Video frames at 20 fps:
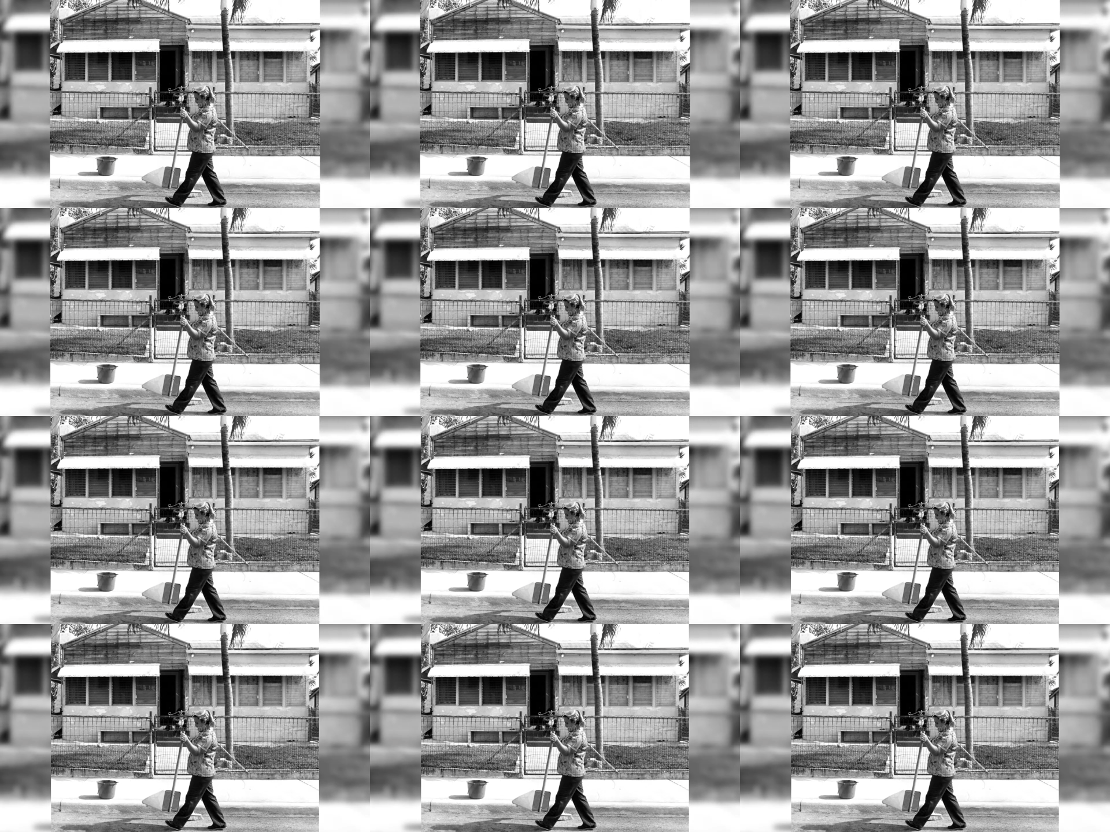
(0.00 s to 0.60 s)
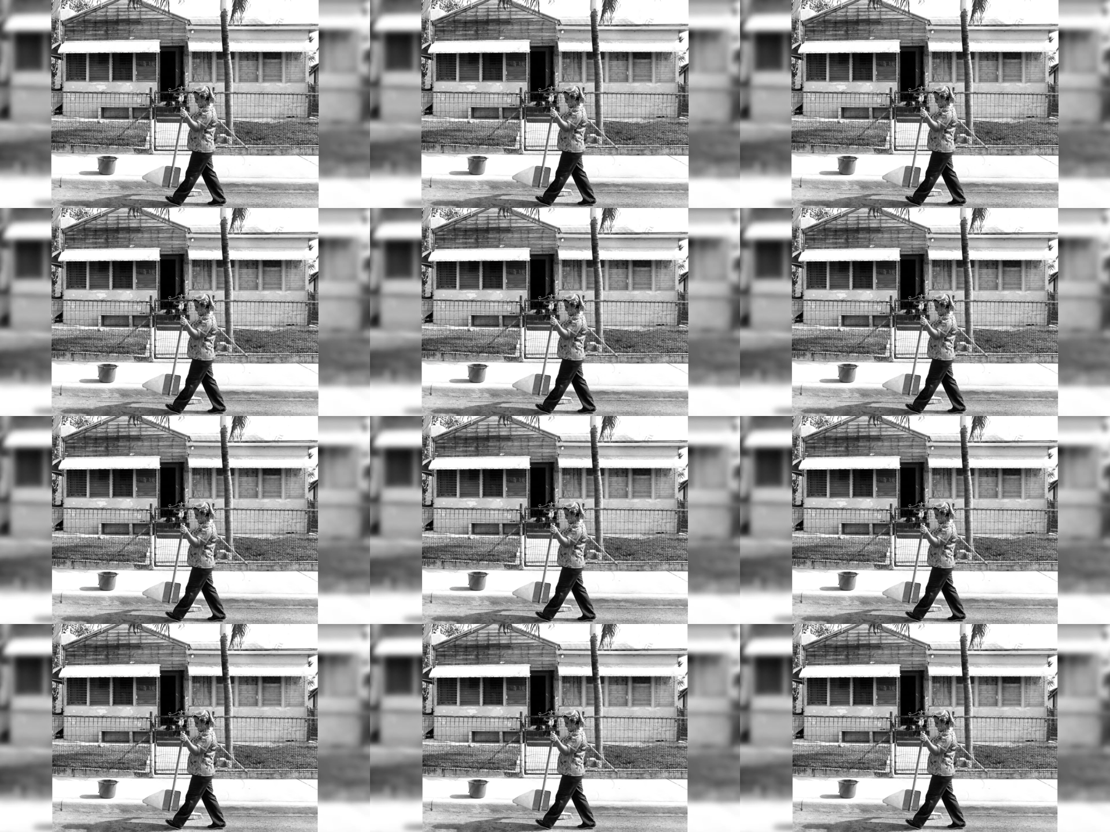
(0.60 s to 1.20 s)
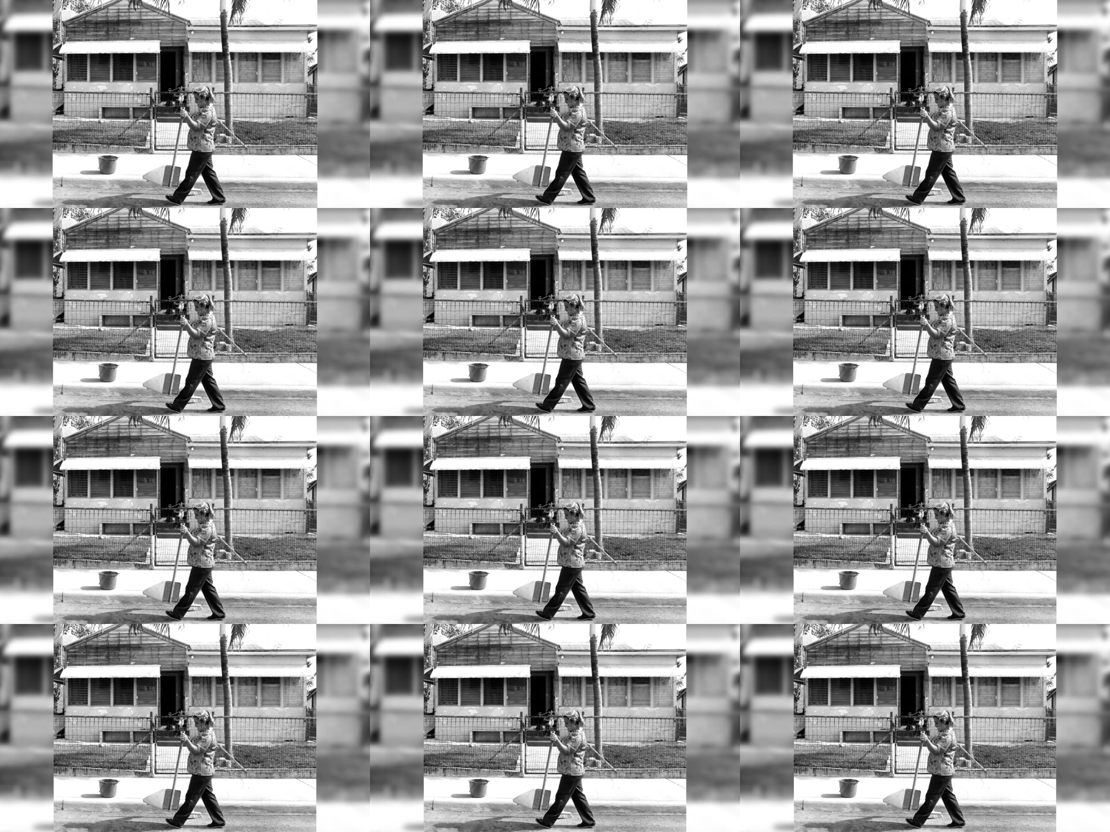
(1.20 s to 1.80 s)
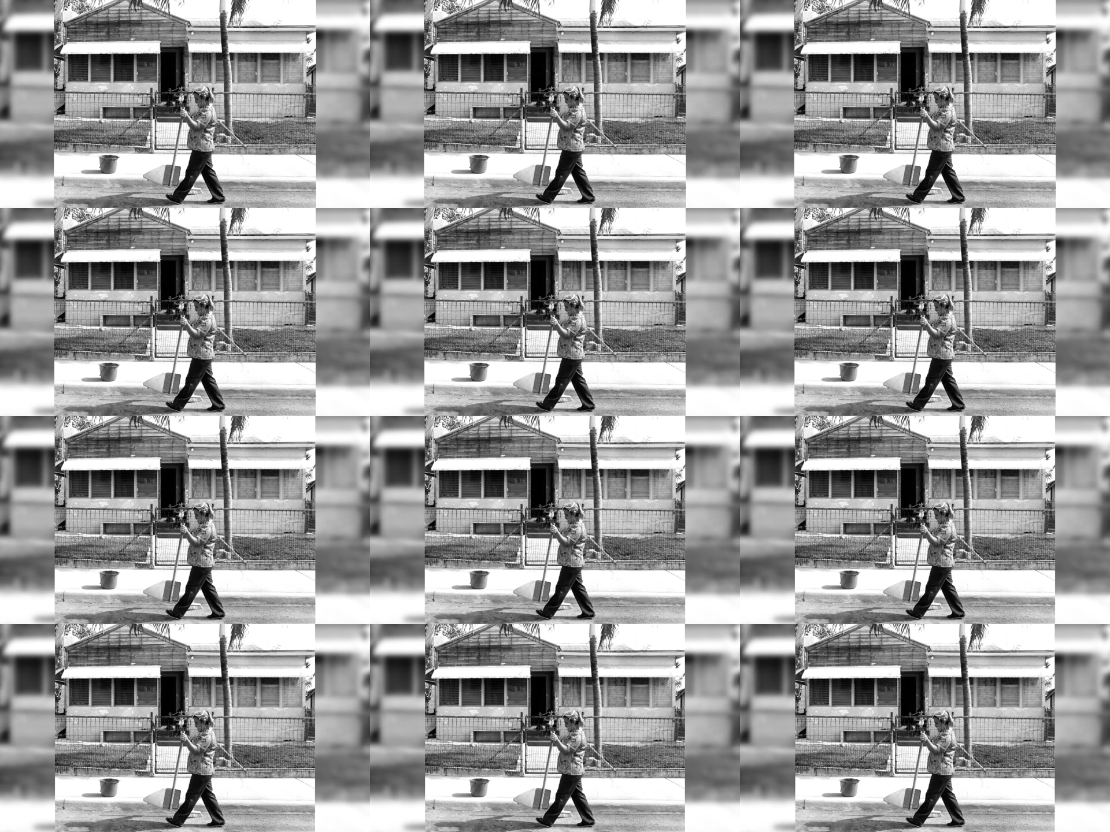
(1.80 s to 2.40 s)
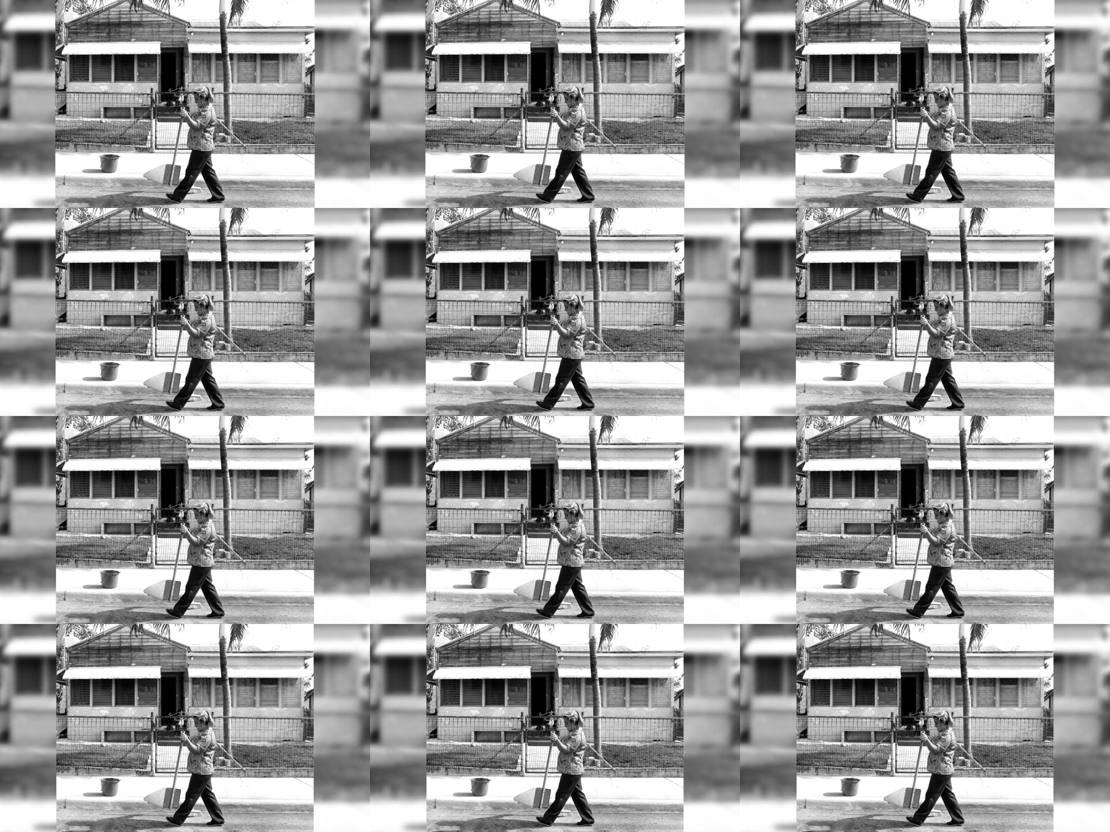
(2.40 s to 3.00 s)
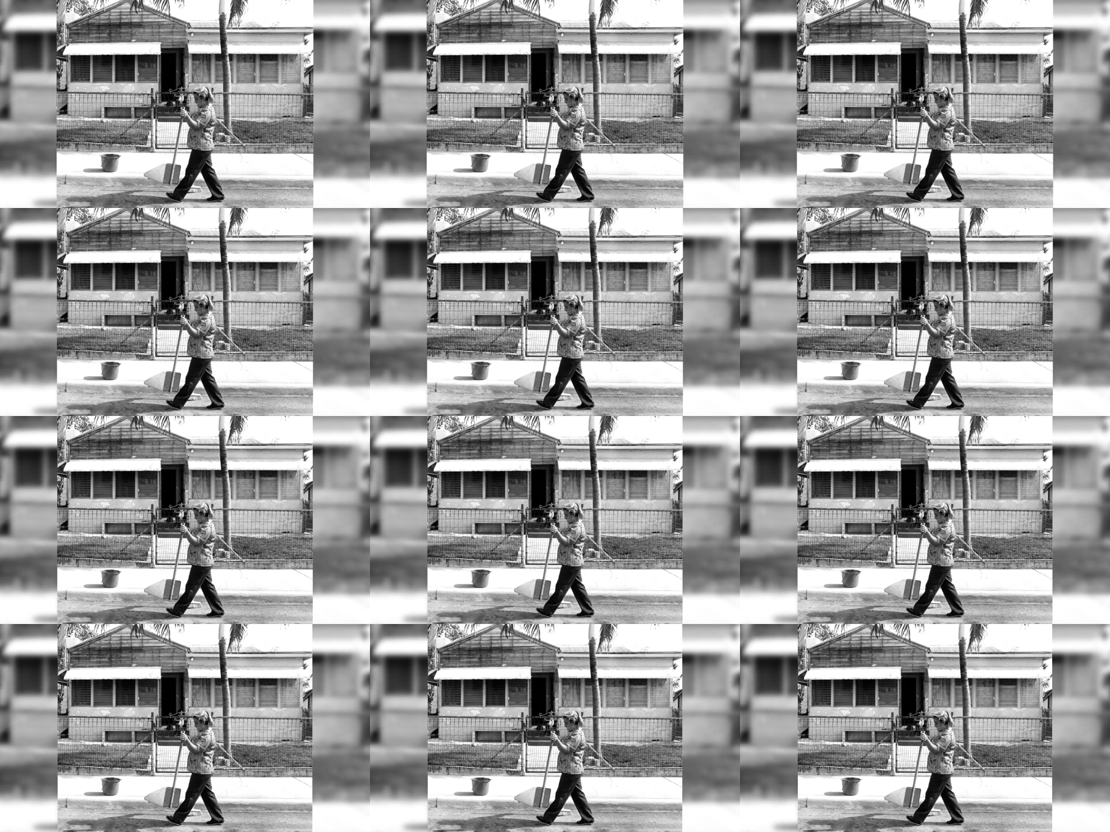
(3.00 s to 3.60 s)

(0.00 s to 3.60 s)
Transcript: [unreadable: no face in view]